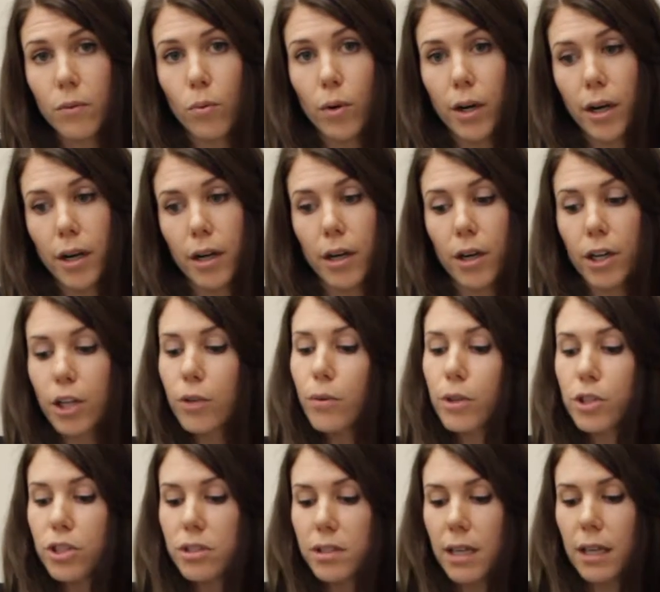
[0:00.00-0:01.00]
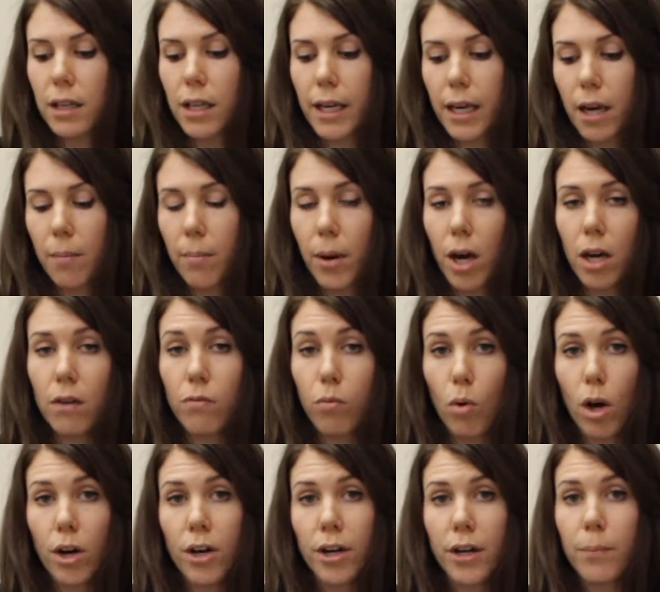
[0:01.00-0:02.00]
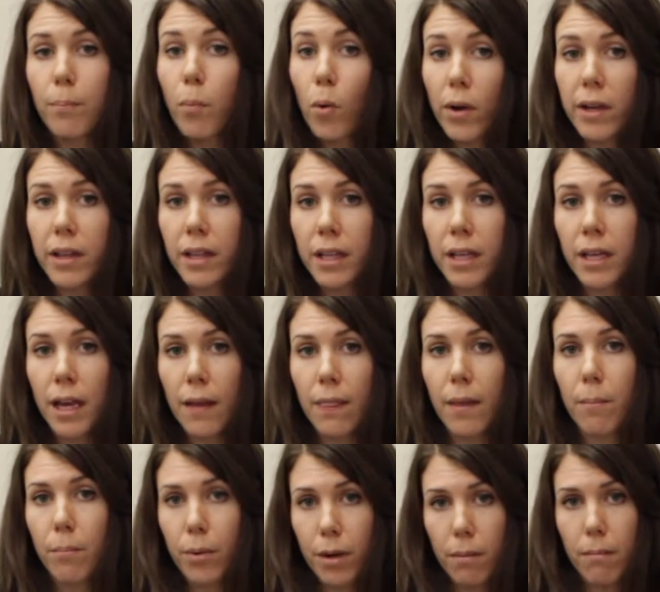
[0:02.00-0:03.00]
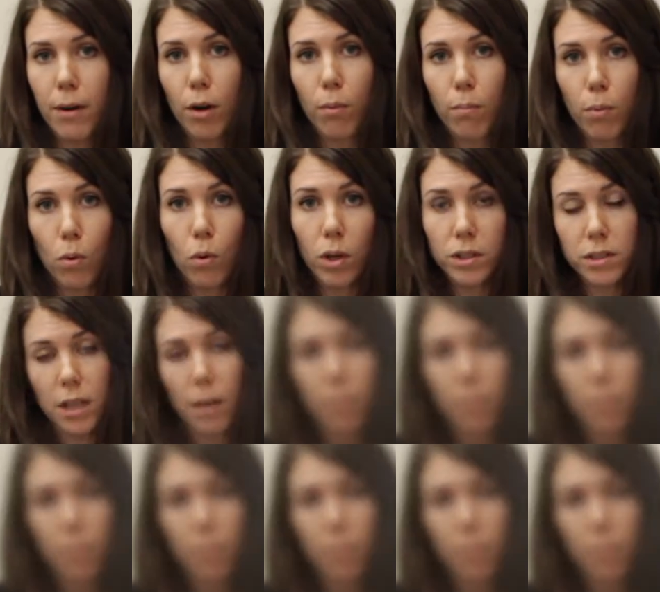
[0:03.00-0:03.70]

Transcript: where you would just get a pot of water boiling and then put a metal bowl on top